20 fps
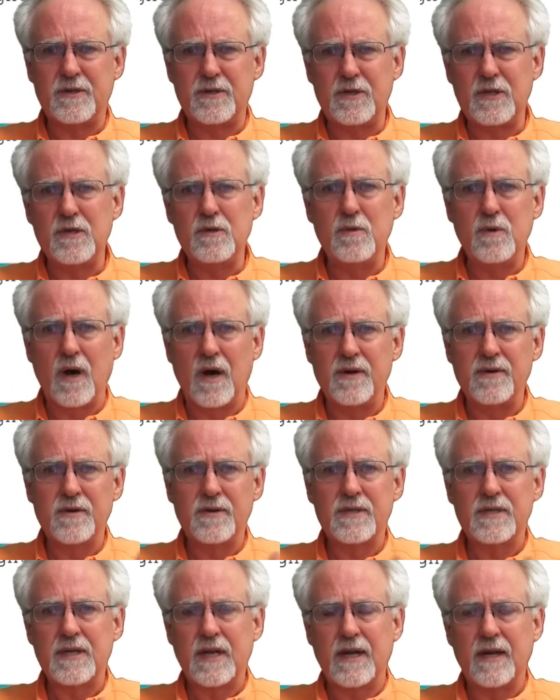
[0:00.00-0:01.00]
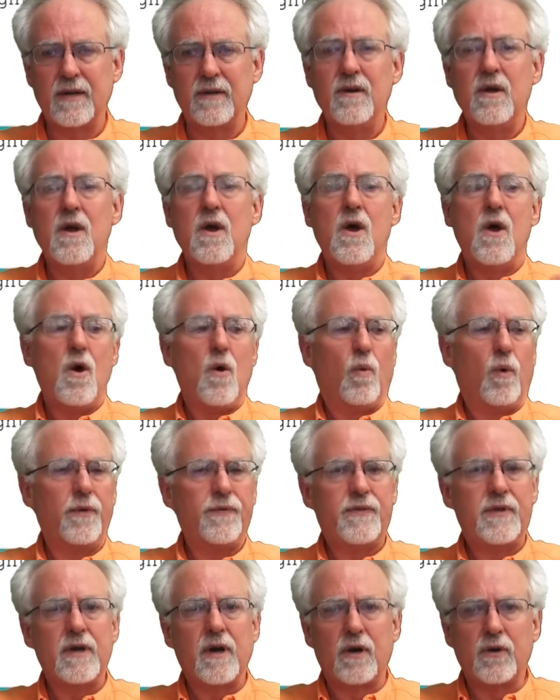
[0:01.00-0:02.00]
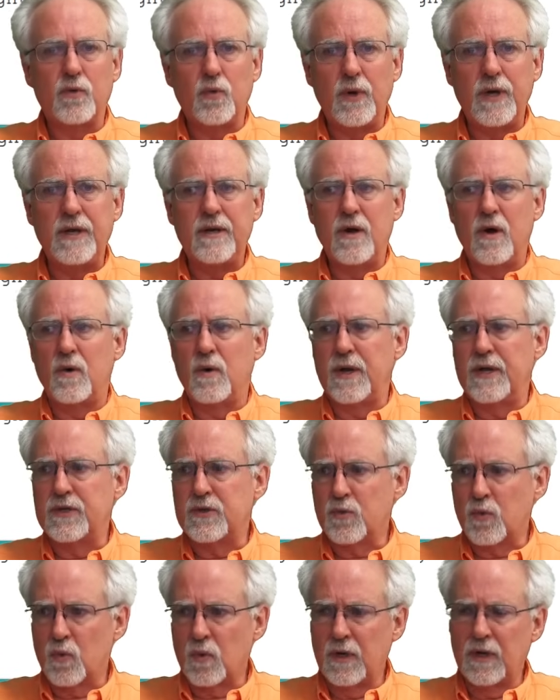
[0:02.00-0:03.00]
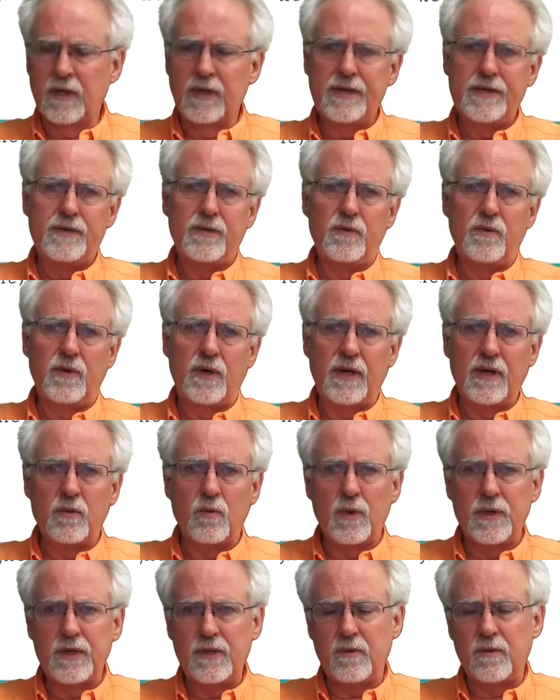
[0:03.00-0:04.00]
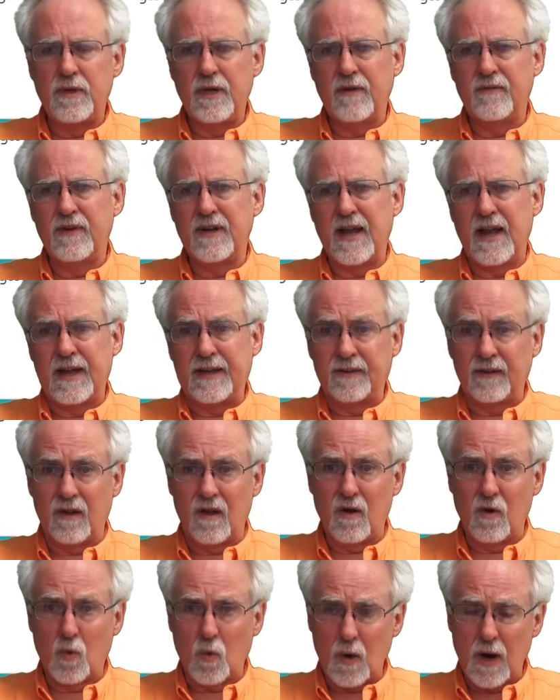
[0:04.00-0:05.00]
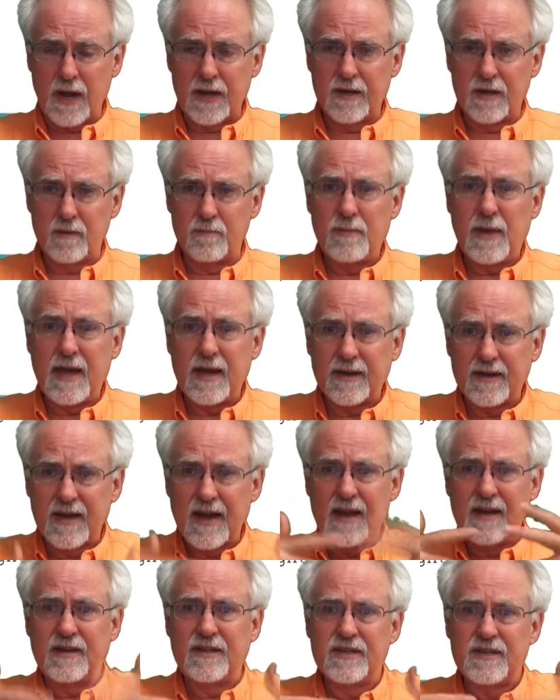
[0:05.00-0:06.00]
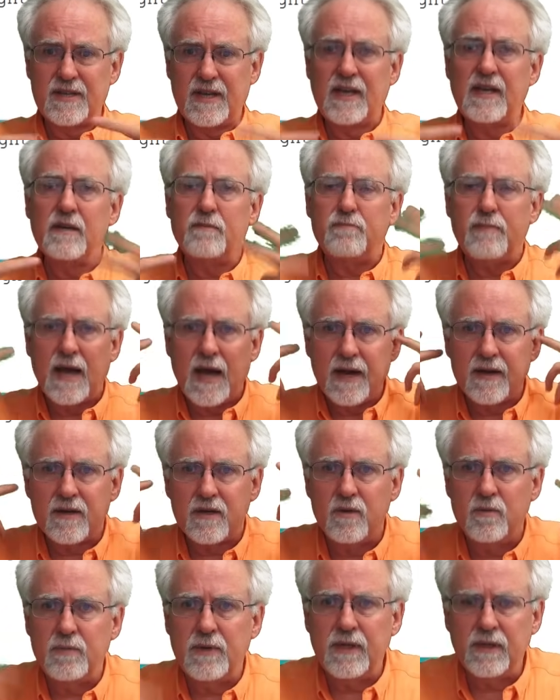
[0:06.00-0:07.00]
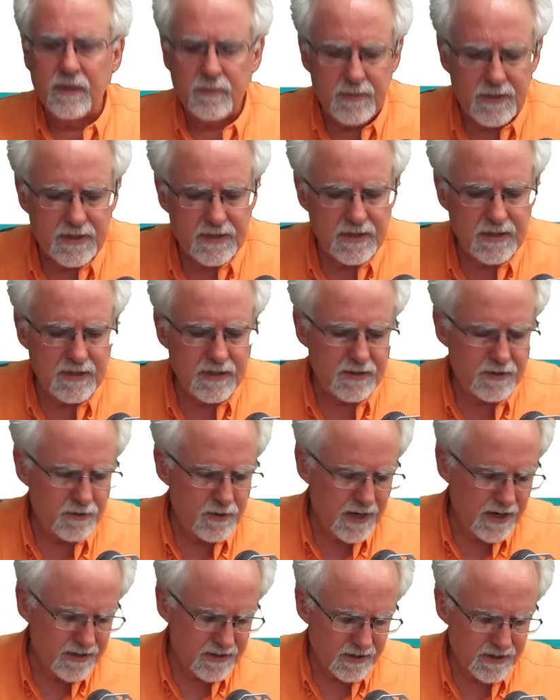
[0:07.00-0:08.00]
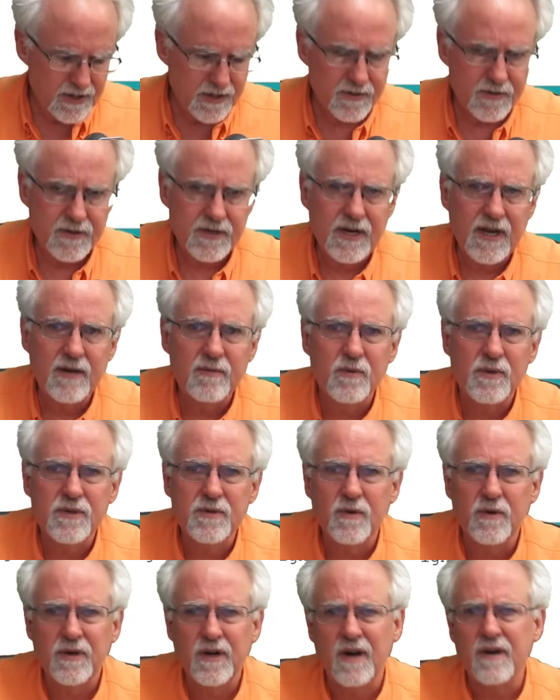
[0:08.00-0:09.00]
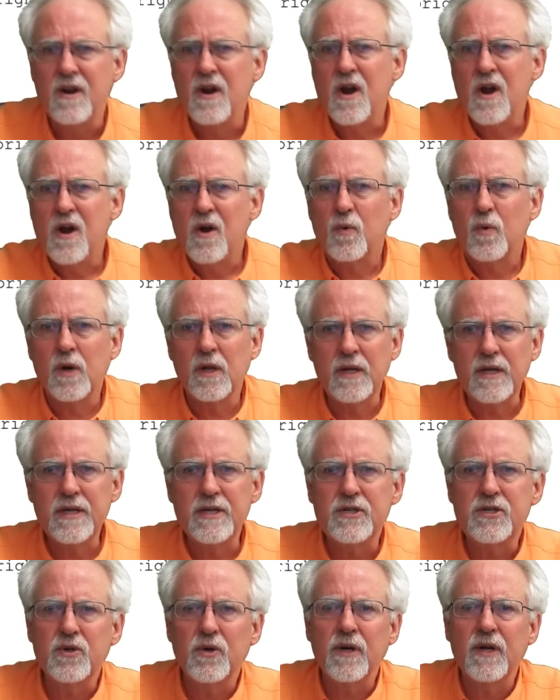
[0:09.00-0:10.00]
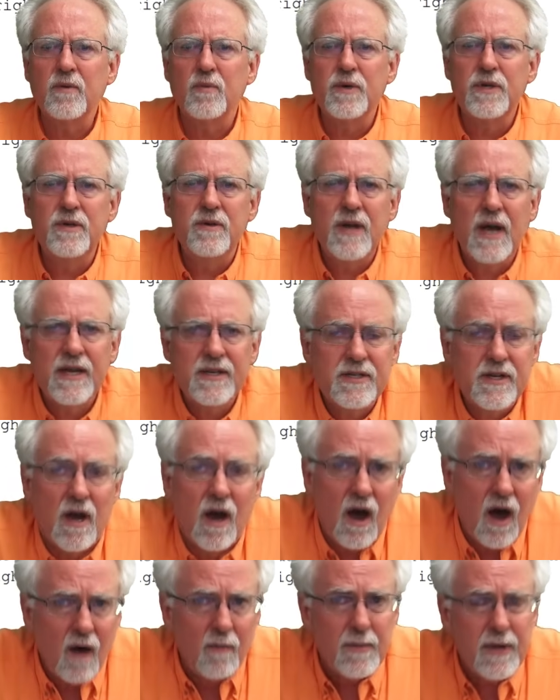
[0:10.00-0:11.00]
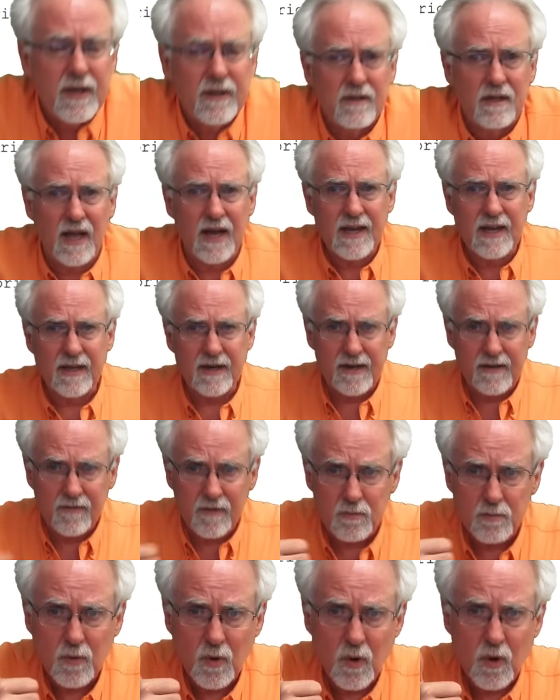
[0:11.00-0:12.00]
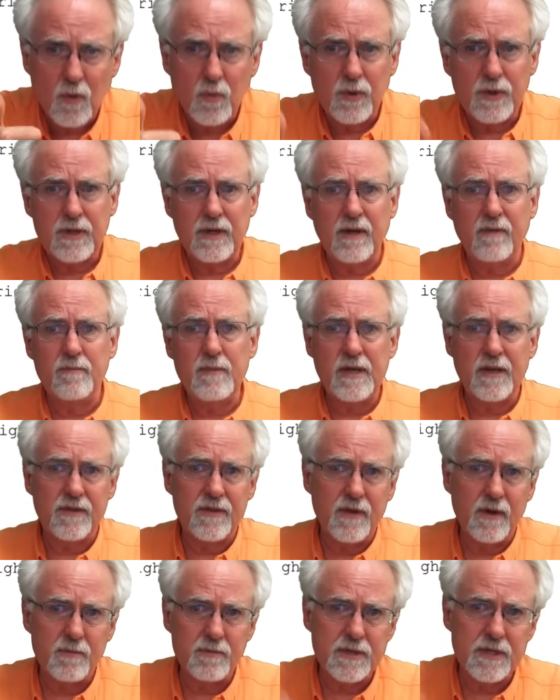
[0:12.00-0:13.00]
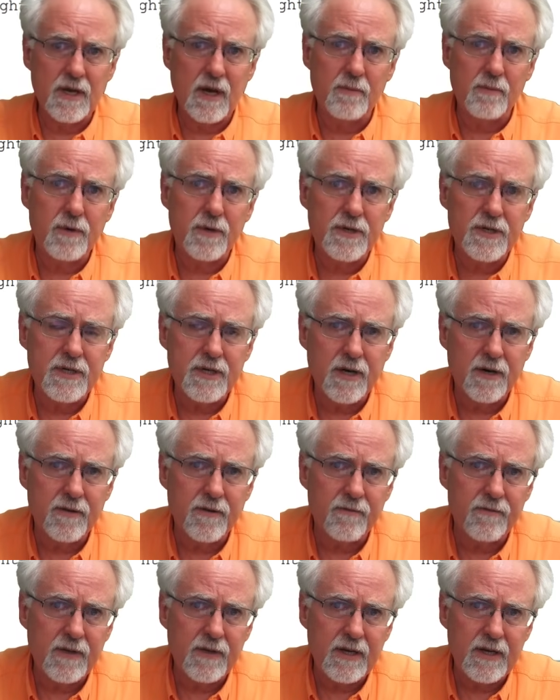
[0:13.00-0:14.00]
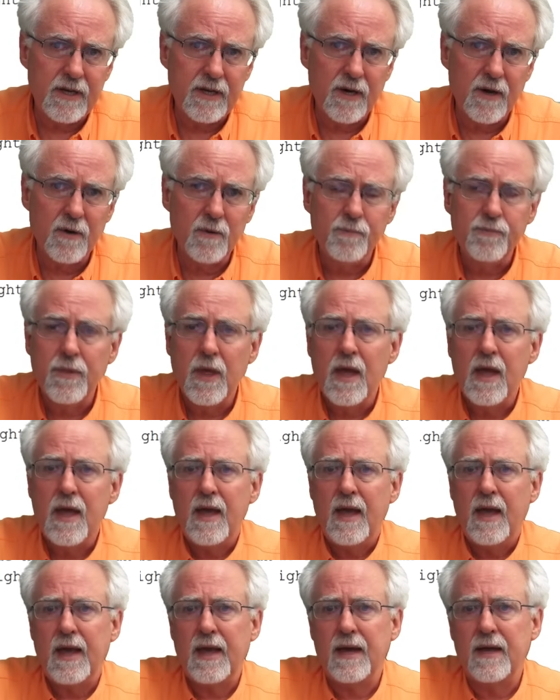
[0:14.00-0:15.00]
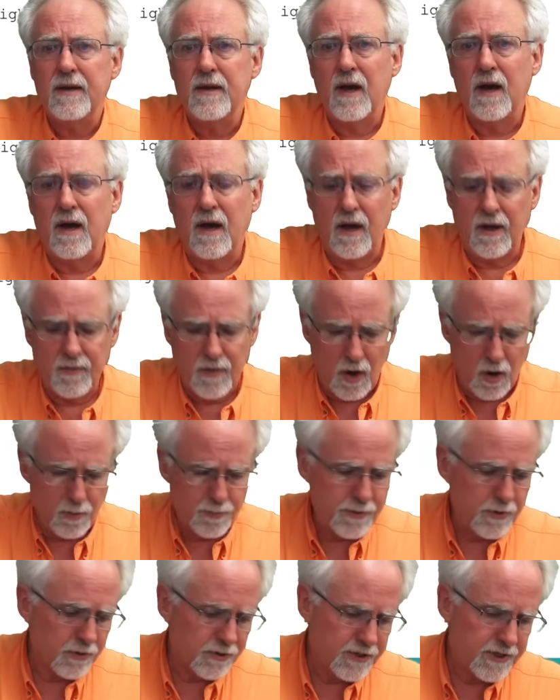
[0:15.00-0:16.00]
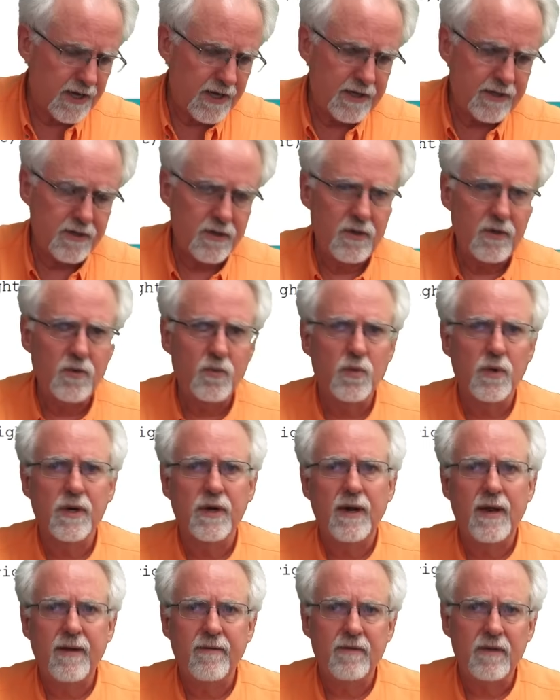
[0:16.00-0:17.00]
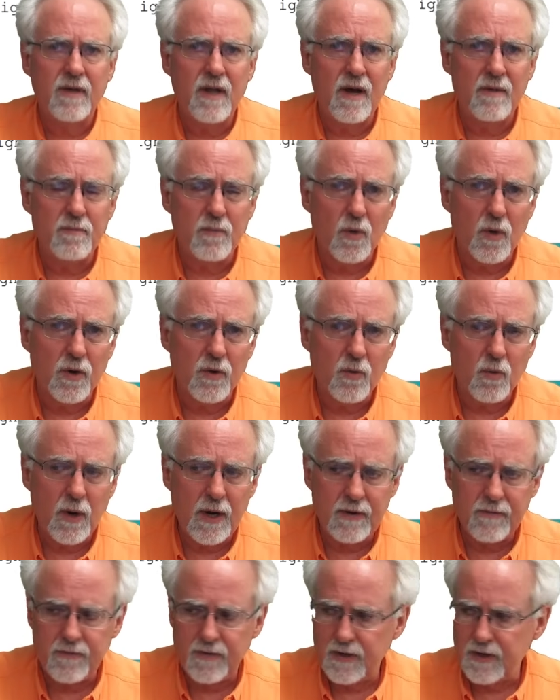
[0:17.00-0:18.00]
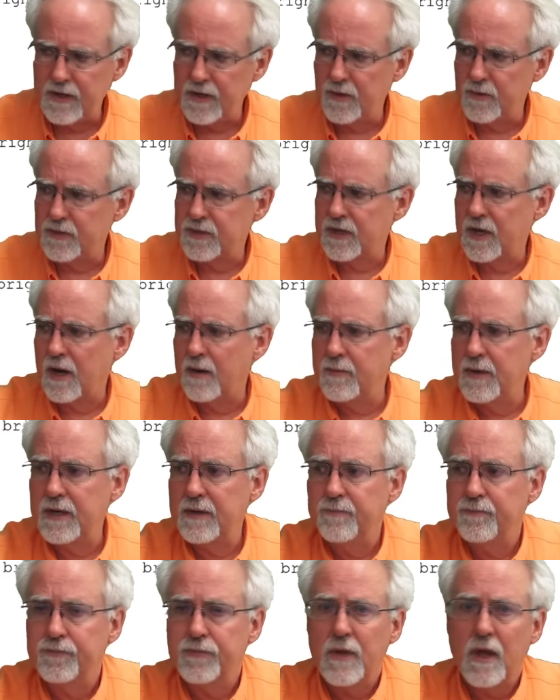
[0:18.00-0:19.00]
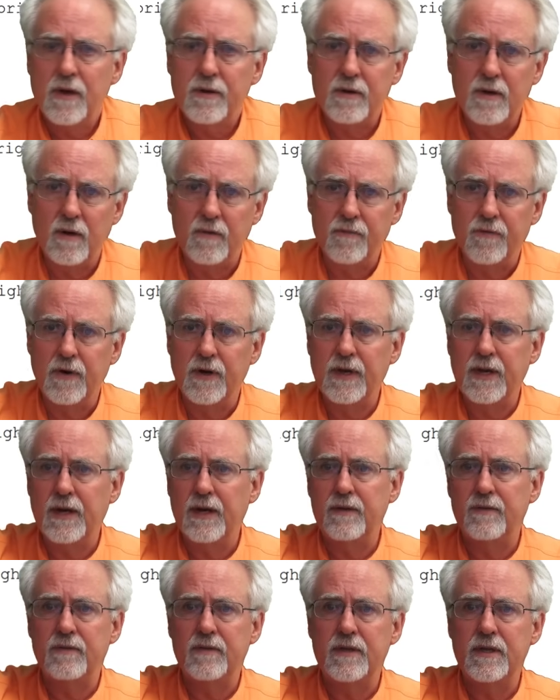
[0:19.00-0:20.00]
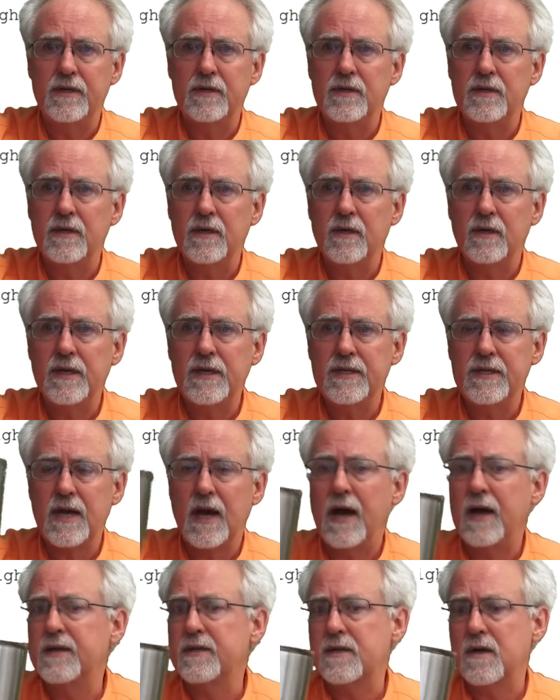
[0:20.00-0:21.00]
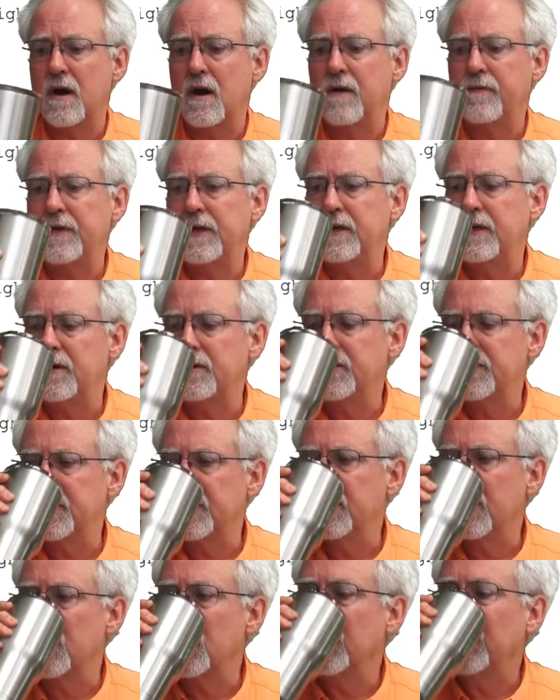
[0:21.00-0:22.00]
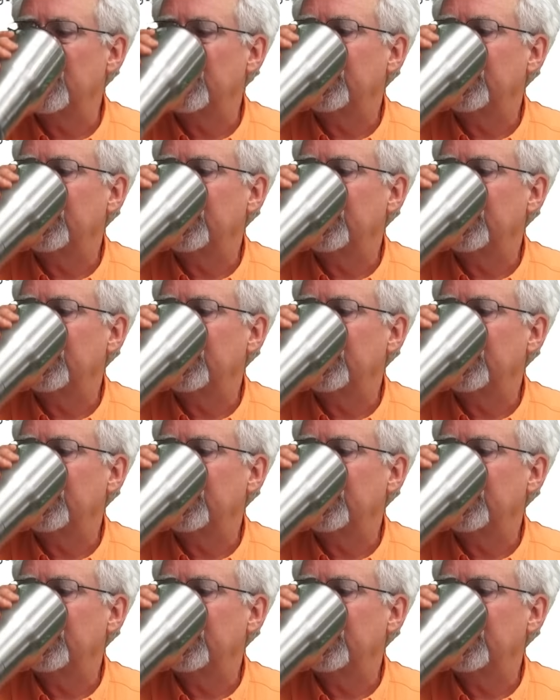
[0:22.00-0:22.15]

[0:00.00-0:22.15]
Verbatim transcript: Do you understand what the Arduino is really doing when you give an analog write command? Kind of say it back to me. Let me see that you actually understand what's going on. Really enjoy it when you guys comment, like it even more when you give me a thumbs up or share the video. And uh, hope you'll stay tuned. We're going to have a lot more great videos coming. Don't forget this series, Ice Coffee, No Sugar.